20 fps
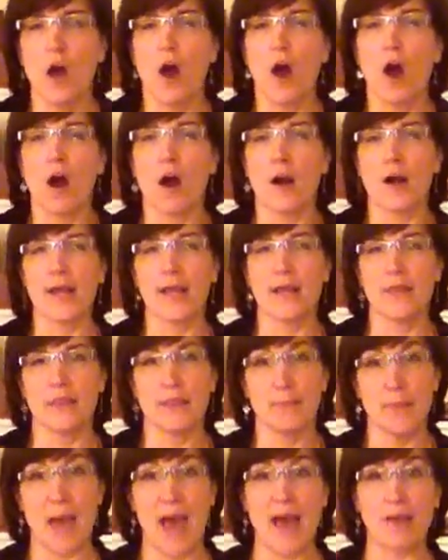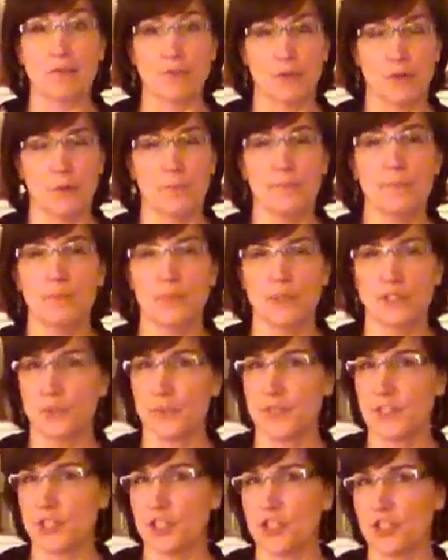are in the bathroom, which
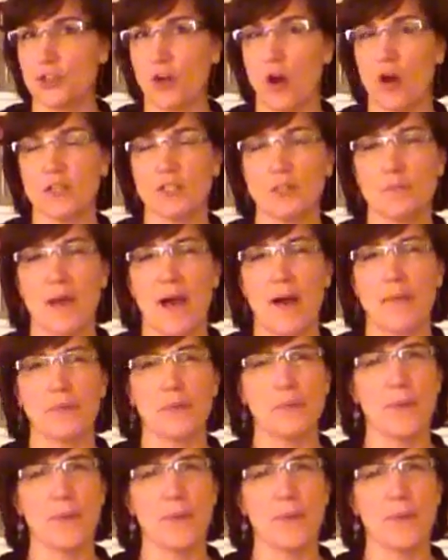we just talked about.